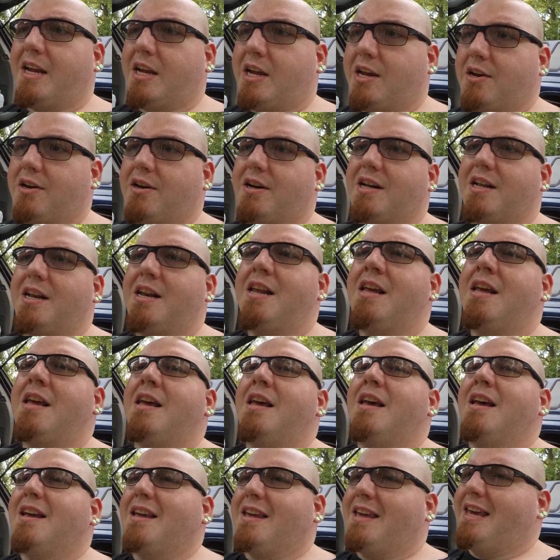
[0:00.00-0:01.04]
good,
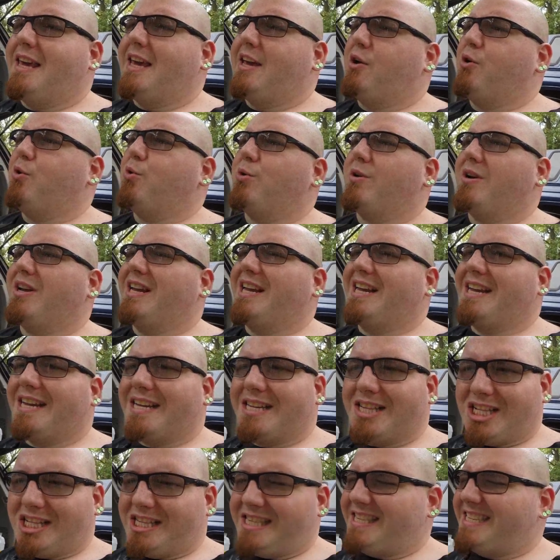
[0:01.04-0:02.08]
cute,
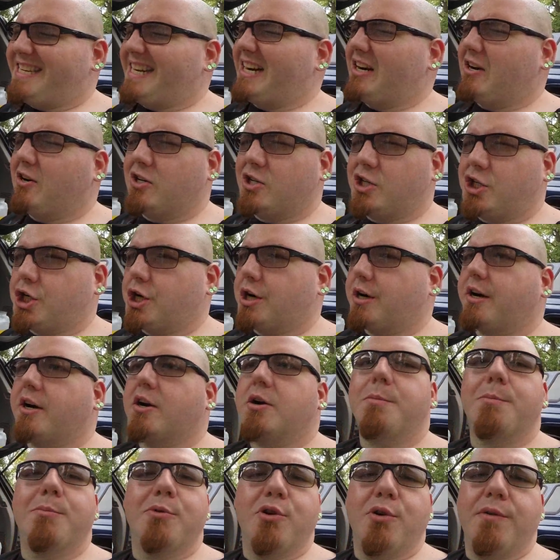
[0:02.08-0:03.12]

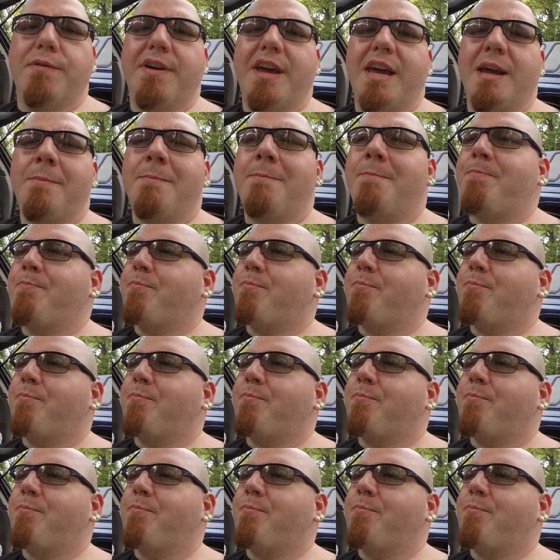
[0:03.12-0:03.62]
tearjerker movie.